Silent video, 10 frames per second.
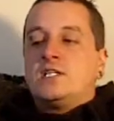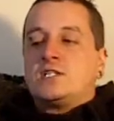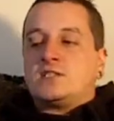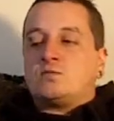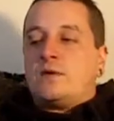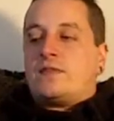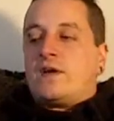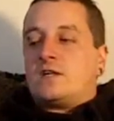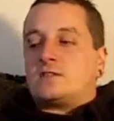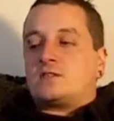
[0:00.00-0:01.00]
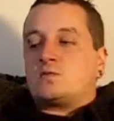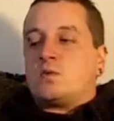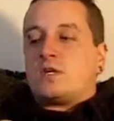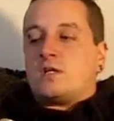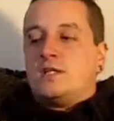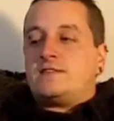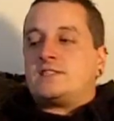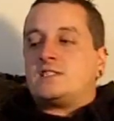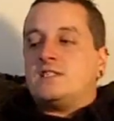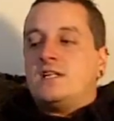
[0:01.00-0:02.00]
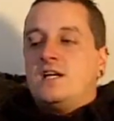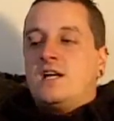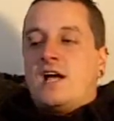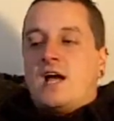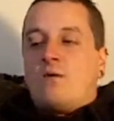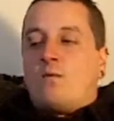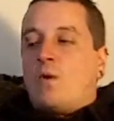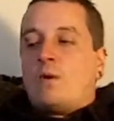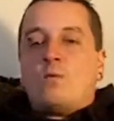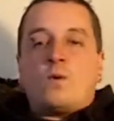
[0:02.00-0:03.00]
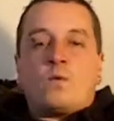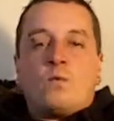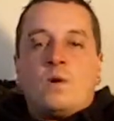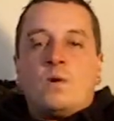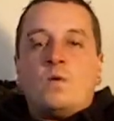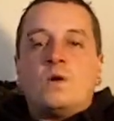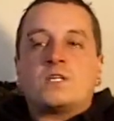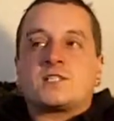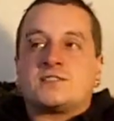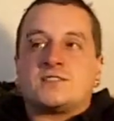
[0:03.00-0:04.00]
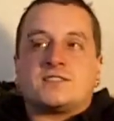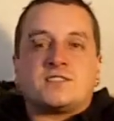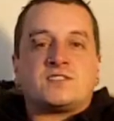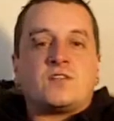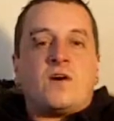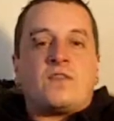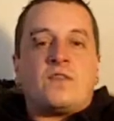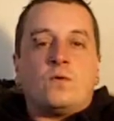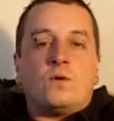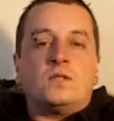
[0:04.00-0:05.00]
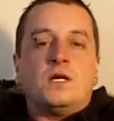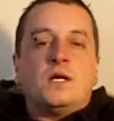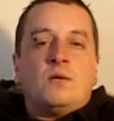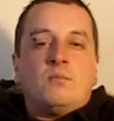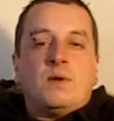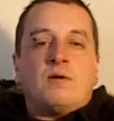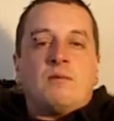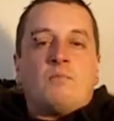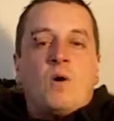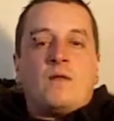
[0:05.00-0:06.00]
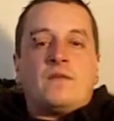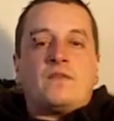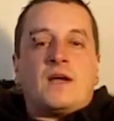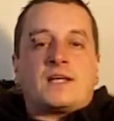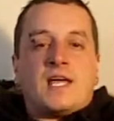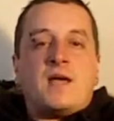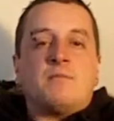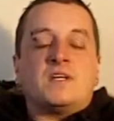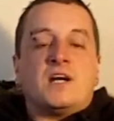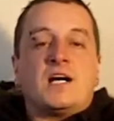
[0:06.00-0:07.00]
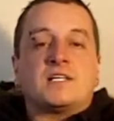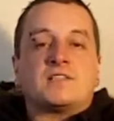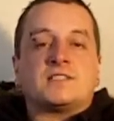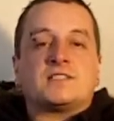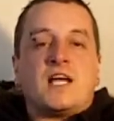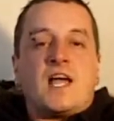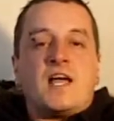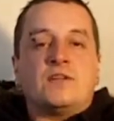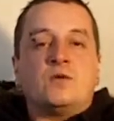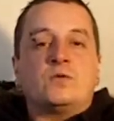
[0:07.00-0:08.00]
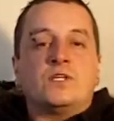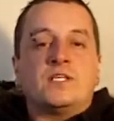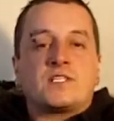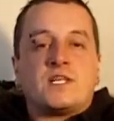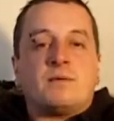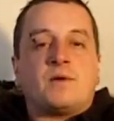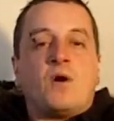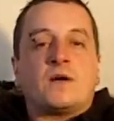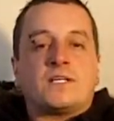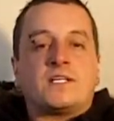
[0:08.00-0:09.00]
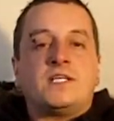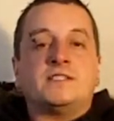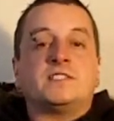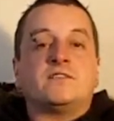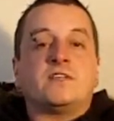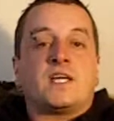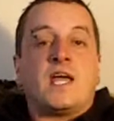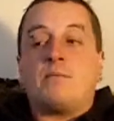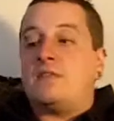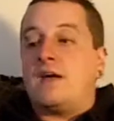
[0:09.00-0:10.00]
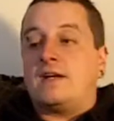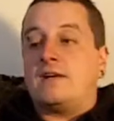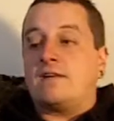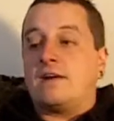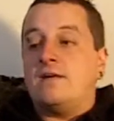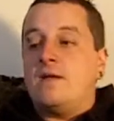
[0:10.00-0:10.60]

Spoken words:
Just with those cliffs at Whitewater Wall, just as a side thought, bear in mind that they can be dangerous, and you'll need to keep an eye on your kids if you camp in that area.